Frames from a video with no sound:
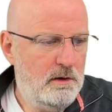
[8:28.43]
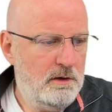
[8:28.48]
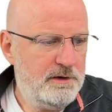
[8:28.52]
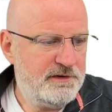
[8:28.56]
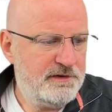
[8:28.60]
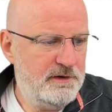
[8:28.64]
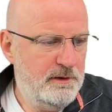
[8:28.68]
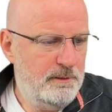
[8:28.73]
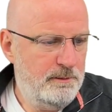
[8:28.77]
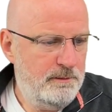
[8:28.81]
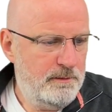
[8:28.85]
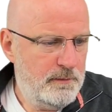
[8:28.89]

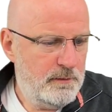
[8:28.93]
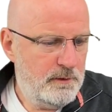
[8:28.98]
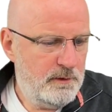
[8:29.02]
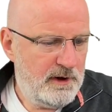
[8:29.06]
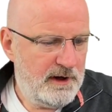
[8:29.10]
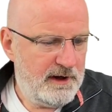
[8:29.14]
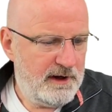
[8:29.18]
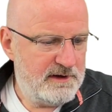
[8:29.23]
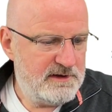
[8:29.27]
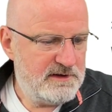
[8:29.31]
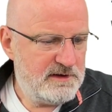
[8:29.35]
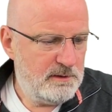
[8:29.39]
Awesome.
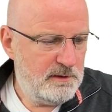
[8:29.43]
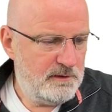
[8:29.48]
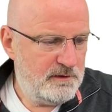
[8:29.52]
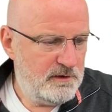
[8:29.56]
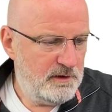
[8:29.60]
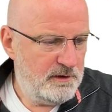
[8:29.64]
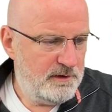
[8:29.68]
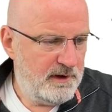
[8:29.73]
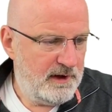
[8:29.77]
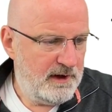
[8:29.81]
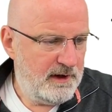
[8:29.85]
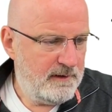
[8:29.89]
Right, so we've
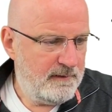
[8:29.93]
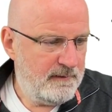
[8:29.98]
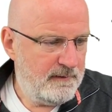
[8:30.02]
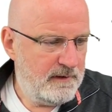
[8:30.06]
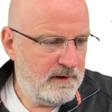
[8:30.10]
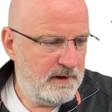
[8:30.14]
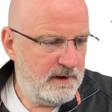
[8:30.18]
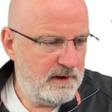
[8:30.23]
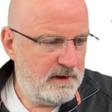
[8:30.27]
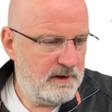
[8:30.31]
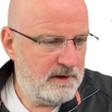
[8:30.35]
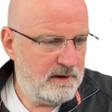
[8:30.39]
done that.